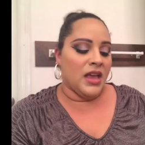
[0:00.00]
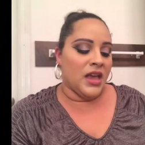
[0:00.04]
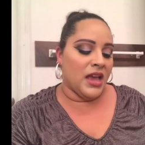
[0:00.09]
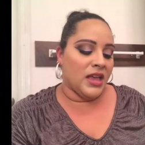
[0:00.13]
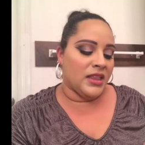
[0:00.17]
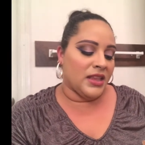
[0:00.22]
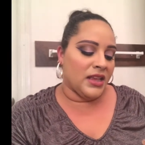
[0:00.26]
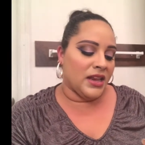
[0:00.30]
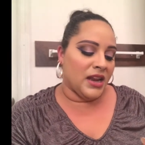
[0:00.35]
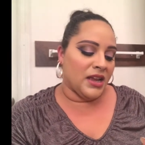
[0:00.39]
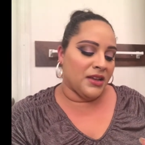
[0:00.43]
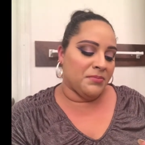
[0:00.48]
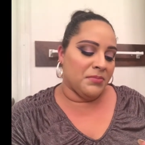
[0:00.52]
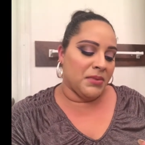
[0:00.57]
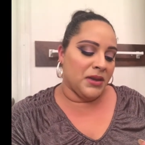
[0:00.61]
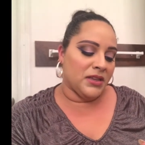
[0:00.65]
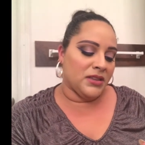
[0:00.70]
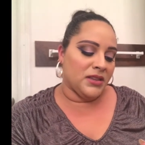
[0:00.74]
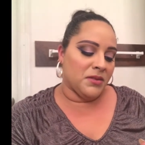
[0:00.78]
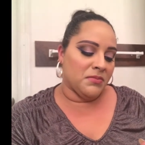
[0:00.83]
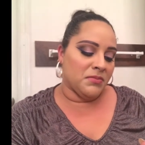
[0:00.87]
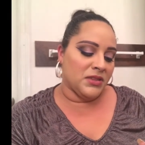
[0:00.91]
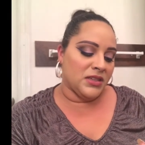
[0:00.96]
And then I
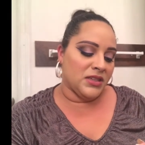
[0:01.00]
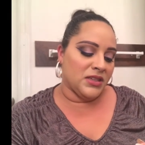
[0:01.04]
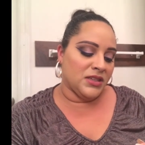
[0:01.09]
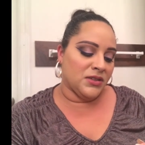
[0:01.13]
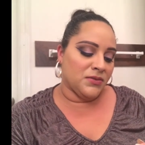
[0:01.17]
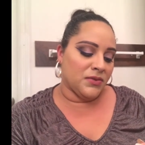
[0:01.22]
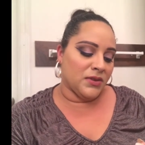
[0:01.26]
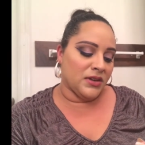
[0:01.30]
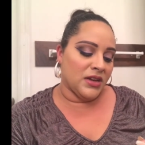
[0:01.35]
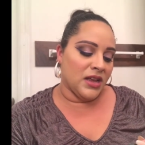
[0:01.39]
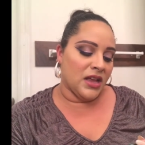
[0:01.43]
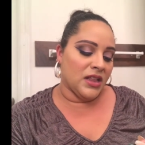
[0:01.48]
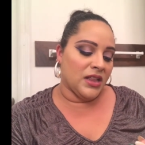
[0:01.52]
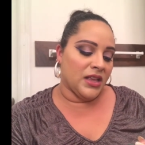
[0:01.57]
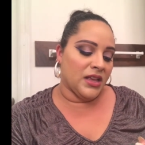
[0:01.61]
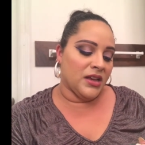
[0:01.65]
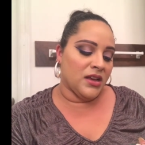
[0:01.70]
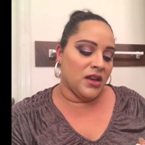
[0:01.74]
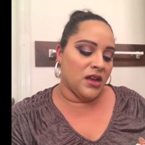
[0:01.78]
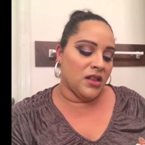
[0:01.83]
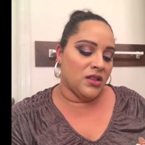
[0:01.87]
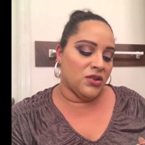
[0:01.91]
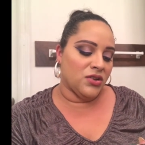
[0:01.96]
picked up this one, LA
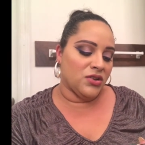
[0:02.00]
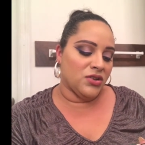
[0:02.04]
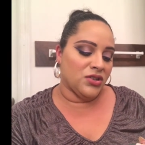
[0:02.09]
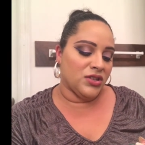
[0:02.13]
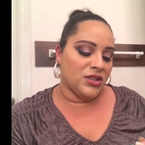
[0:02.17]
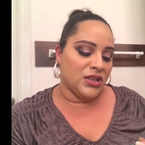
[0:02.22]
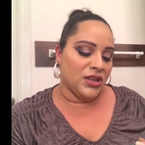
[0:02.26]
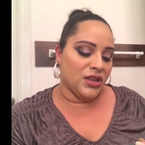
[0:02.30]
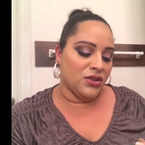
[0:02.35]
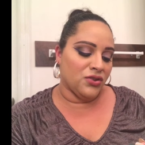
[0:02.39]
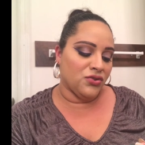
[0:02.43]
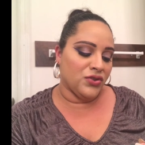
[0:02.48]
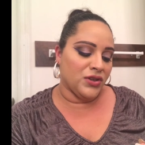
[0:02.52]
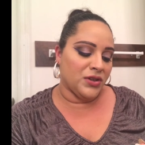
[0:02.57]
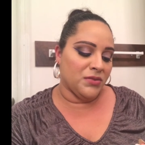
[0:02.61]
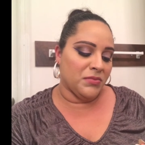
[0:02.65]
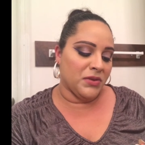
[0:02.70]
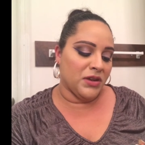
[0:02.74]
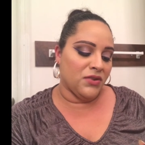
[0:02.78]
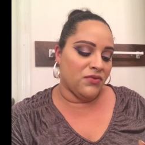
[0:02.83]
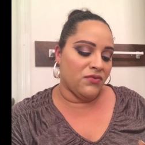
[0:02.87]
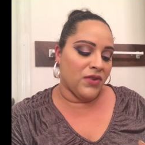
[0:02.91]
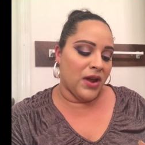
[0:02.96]
Colors Nail
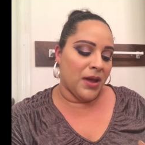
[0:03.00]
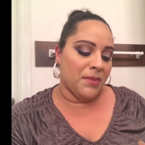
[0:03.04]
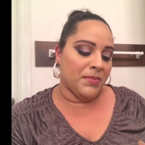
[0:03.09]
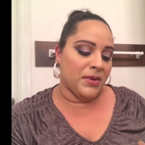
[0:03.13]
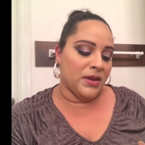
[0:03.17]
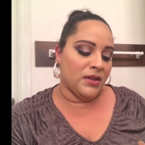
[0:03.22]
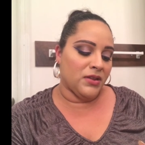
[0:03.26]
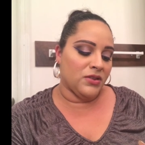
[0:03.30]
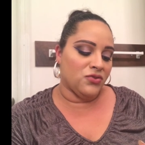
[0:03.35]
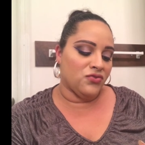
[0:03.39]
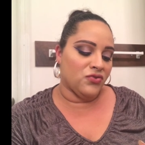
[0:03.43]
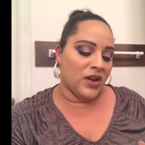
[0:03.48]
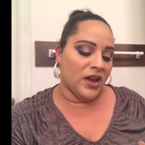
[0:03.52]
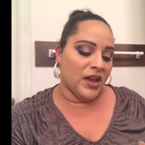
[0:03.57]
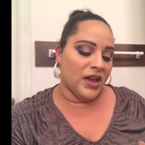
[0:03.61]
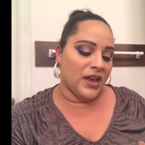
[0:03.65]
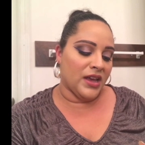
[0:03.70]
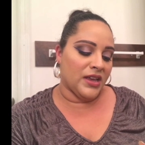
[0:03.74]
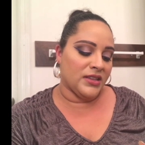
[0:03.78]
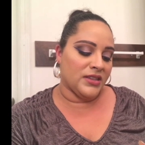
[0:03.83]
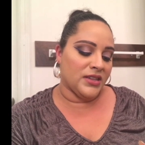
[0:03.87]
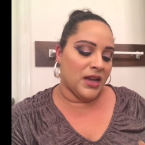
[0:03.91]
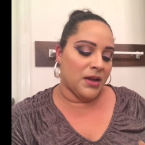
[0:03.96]
Treatment Rapid
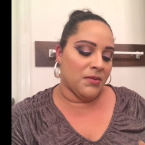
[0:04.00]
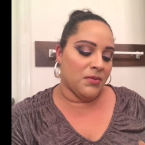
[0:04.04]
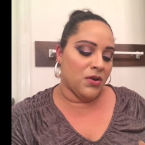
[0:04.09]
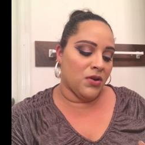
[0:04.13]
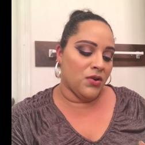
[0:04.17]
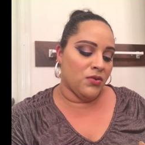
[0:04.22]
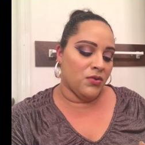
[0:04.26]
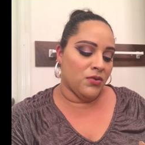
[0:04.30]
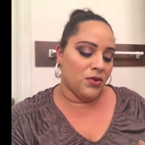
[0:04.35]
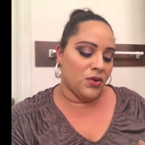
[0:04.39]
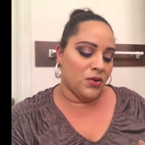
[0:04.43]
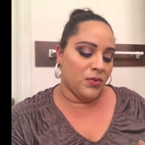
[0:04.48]
Dry Top Coat.